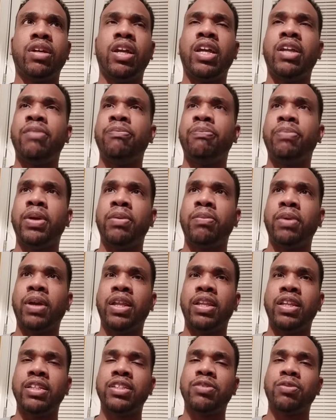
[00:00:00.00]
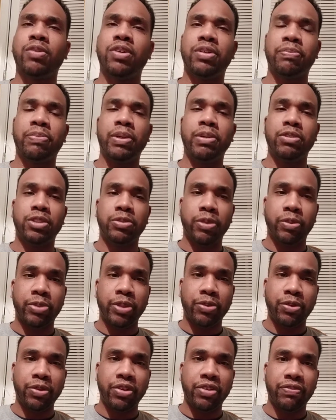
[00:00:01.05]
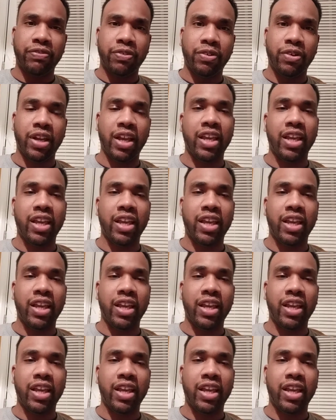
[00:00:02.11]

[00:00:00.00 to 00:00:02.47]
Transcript: this is one of the people he's supposed to be rooting for,